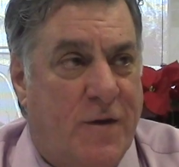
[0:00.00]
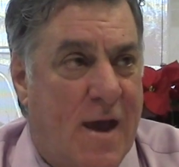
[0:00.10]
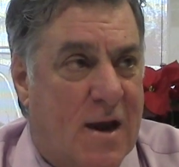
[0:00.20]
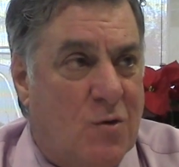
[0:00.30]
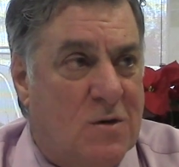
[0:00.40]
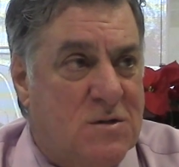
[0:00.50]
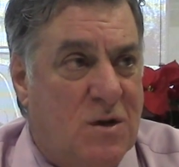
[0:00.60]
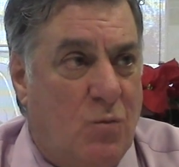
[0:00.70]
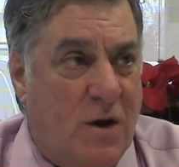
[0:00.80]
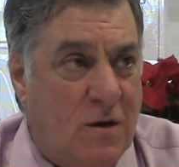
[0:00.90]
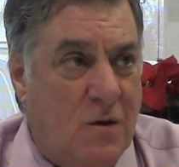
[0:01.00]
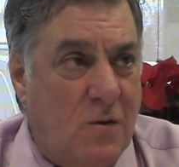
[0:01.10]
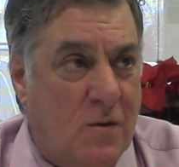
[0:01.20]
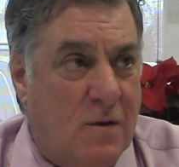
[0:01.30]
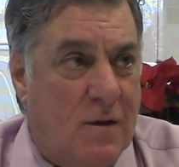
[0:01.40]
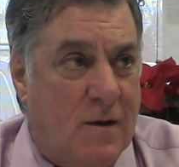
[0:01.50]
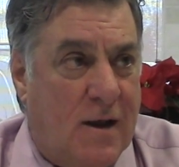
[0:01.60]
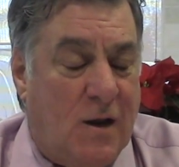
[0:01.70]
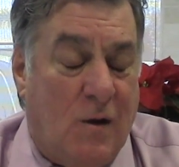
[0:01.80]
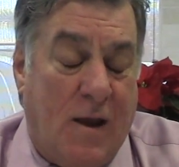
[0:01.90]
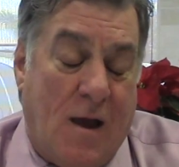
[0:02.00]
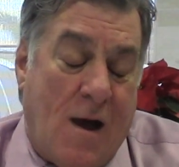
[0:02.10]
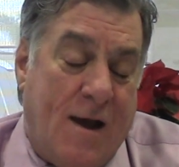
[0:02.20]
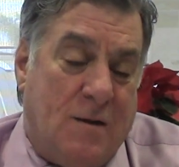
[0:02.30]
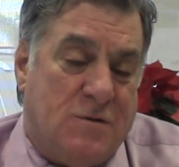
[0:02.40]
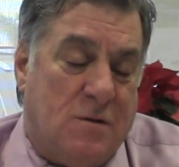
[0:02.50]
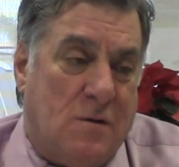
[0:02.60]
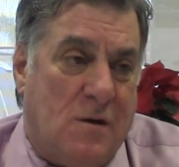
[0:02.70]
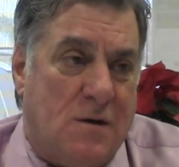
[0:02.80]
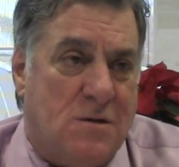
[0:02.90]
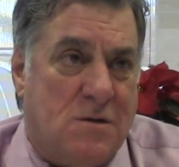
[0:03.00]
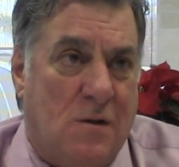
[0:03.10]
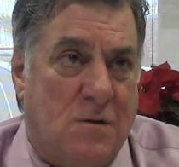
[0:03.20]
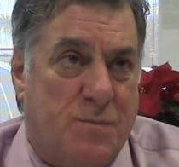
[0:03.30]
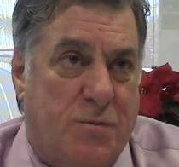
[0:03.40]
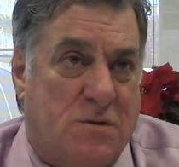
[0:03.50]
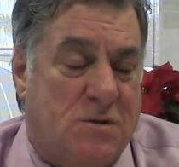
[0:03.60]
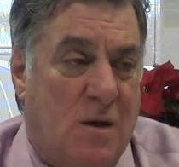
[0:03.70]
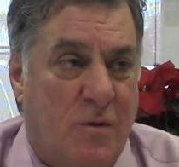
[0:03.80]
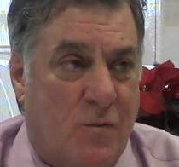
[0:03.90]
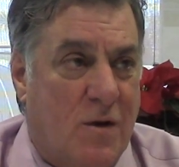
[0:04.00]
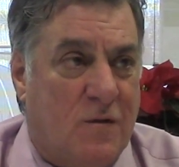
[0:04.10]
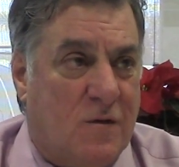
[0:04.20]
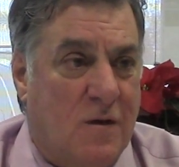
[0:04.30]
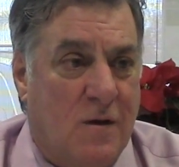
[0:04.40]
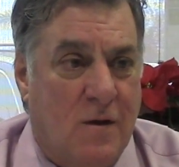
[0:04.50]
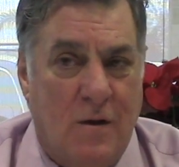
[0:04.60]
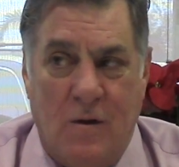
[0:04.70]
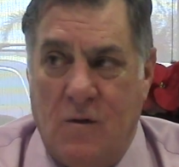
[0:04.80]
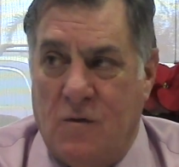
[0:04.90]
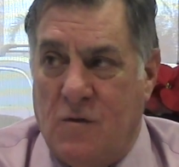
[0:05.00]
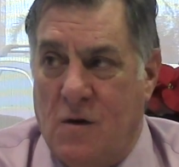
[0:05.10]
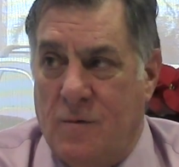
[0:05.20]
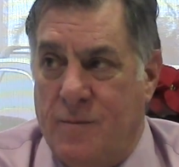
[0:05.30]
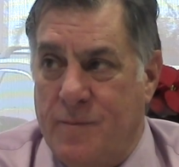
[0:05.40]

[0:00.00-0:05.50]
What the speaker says: the accuracy we do, any items that are not disclosed, puts them at risk. So